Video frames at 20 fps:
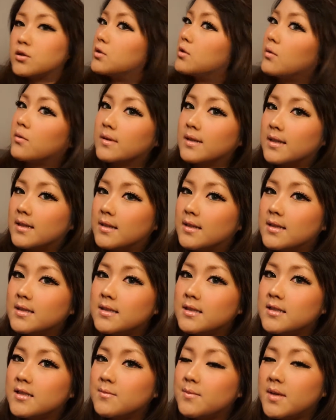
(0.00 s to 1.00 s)
So
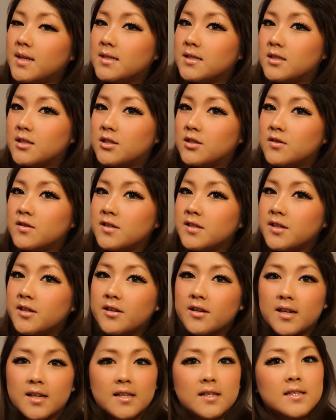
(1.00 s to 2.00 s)
this is my
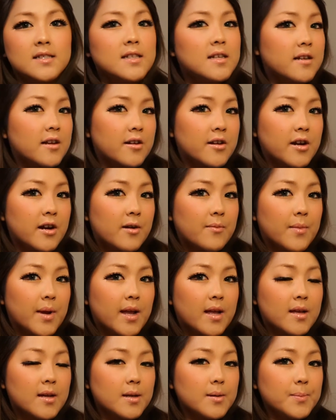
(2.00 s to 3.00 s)
junior and senior year
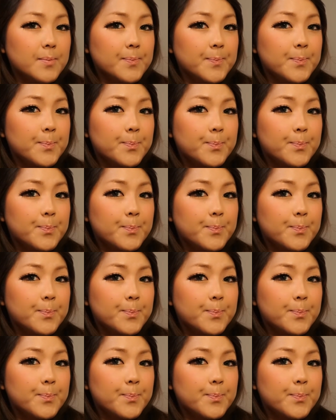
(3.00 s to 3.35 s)
makeup.